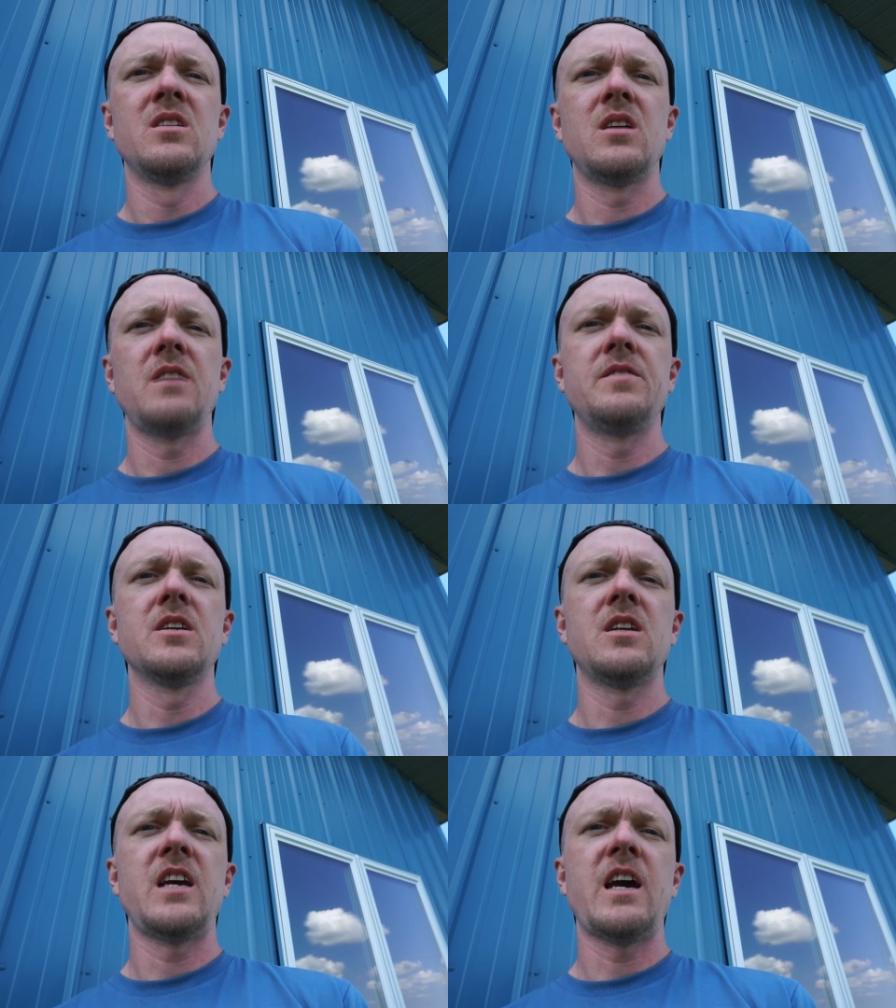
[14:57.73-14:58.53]
I
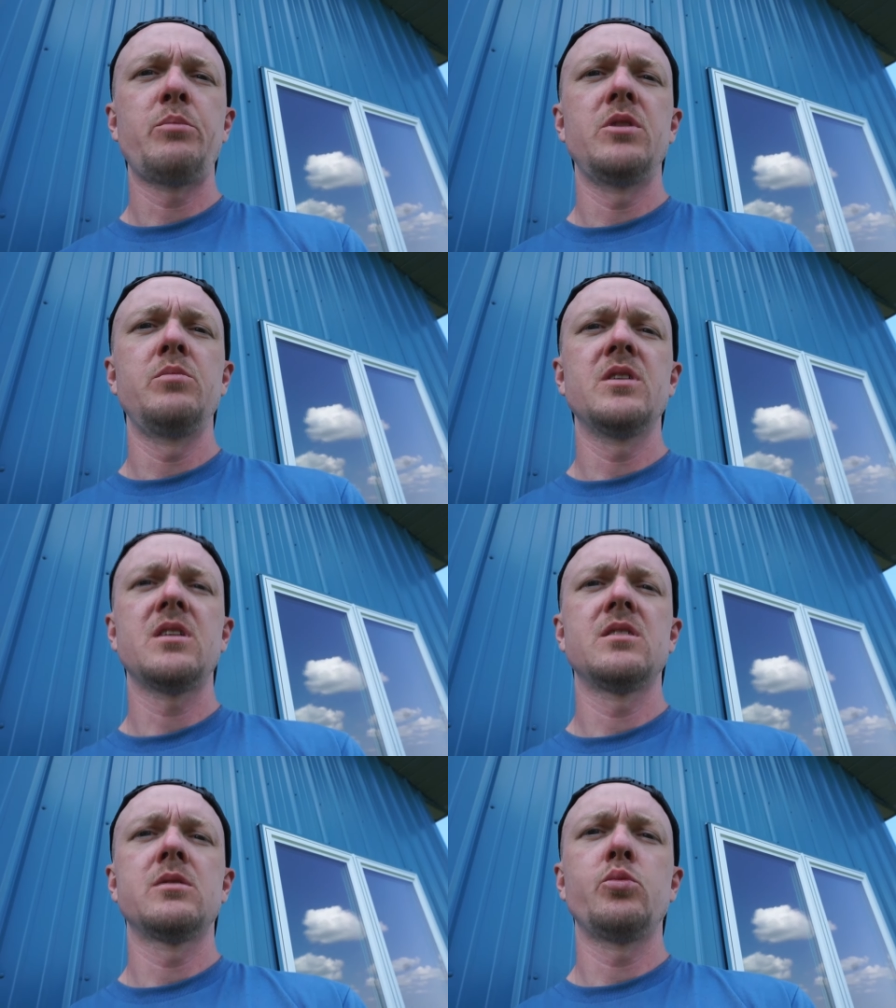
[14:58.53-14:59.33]
think it happened
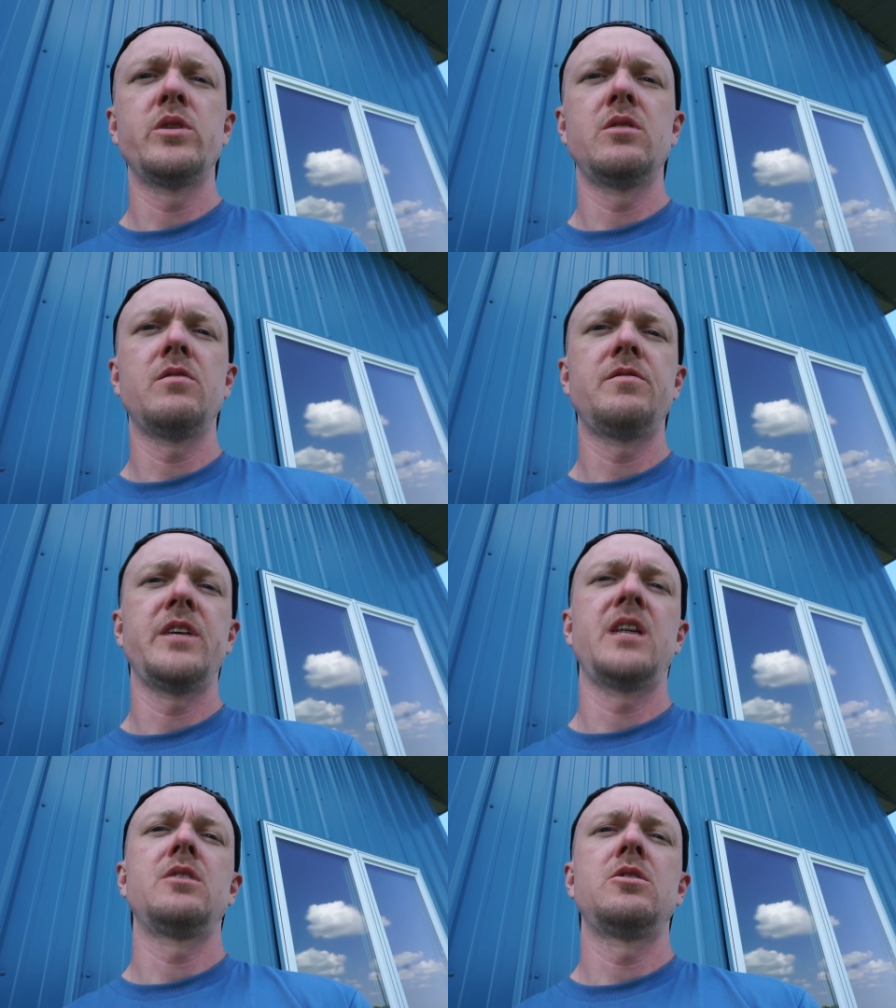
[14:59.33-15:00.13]
because the window
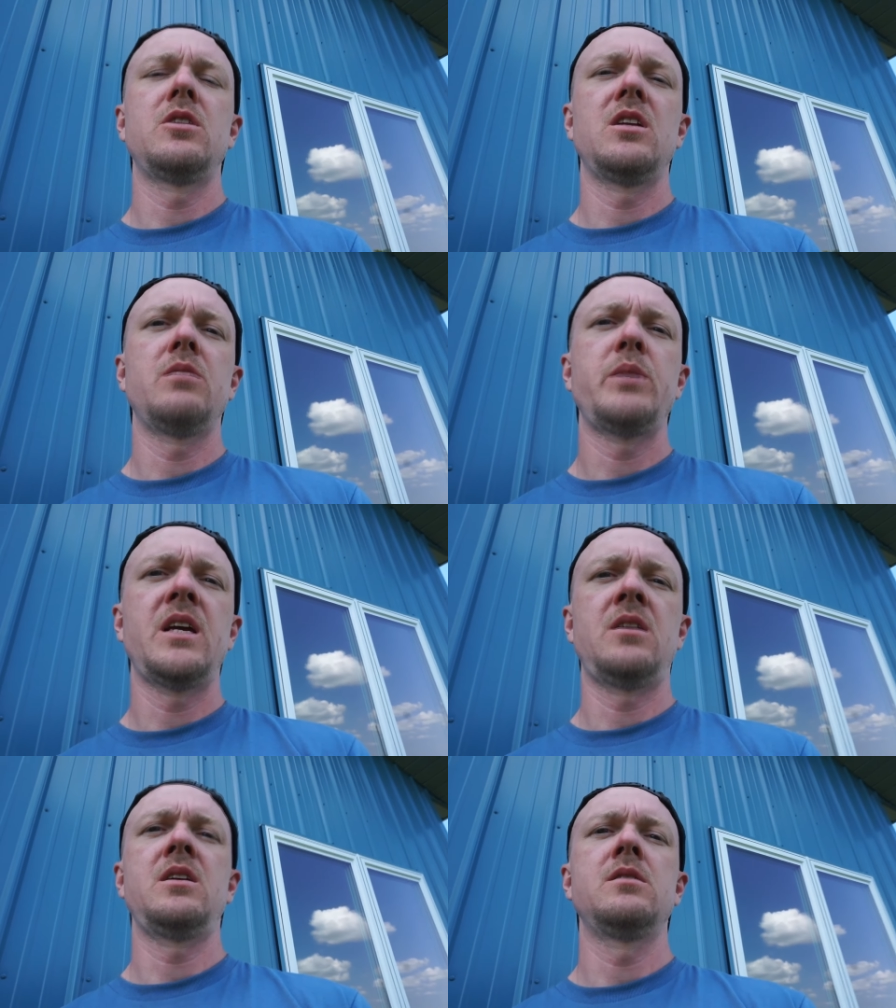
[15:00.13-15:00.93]
flange and the
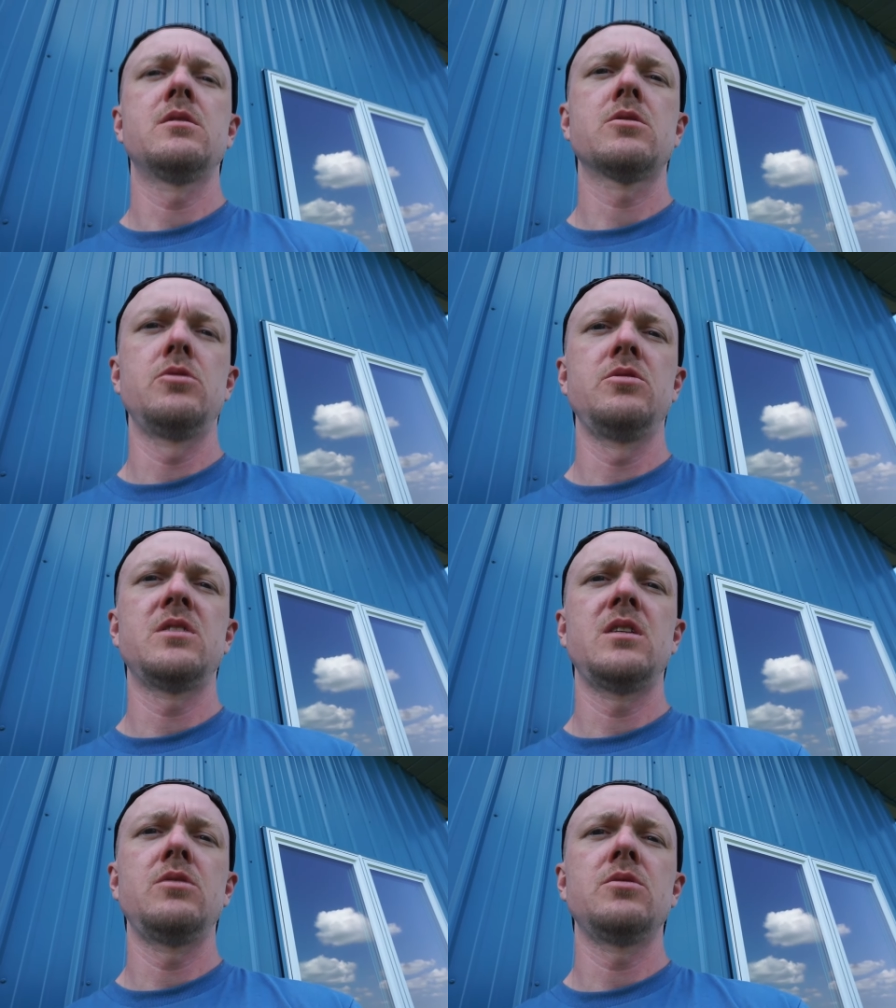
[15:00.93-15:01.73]
pan head
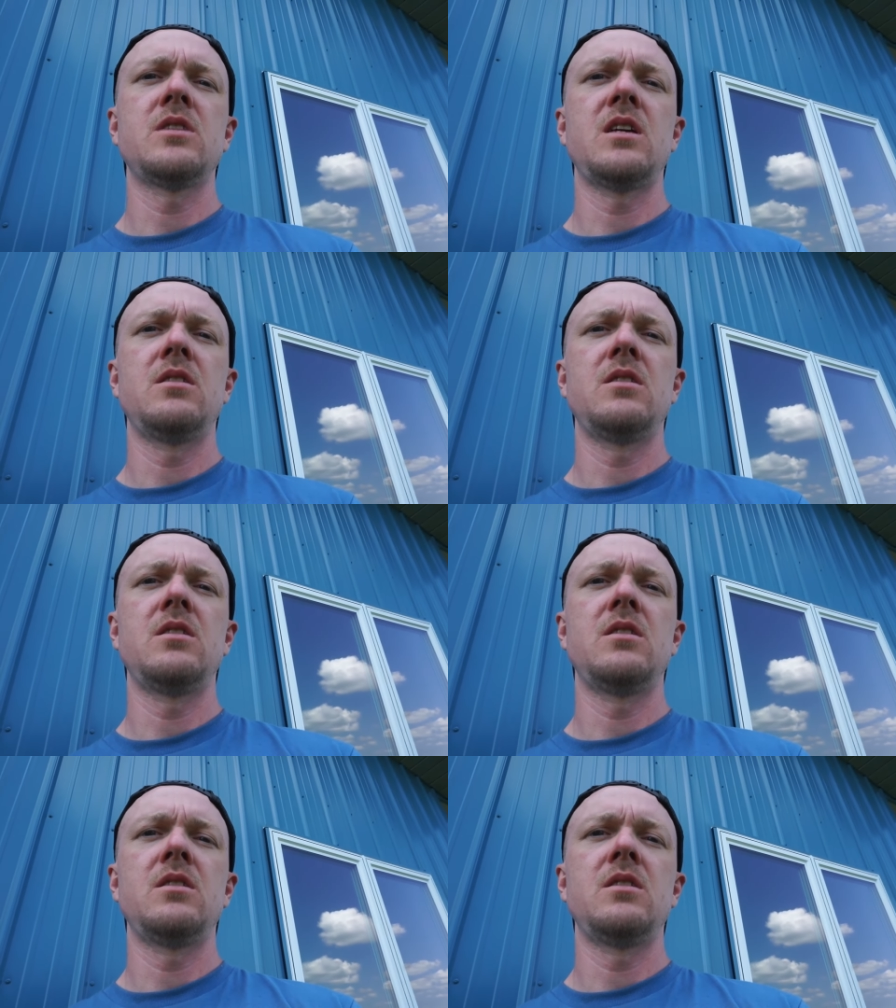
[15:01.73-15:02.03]
screws I used had